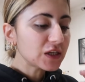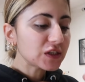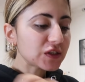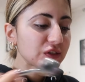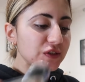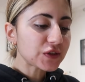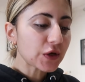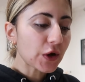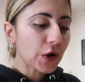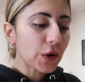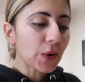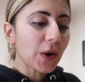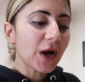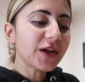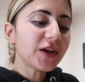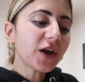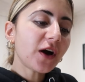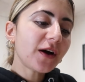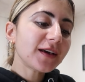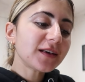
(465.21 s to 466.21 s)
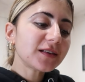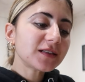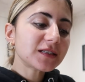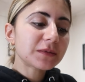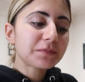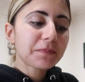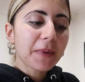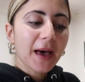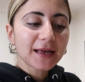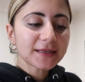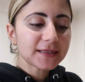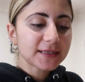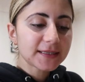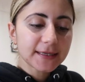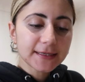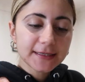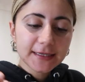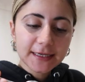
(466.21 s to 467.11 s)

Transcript: So a nice pasta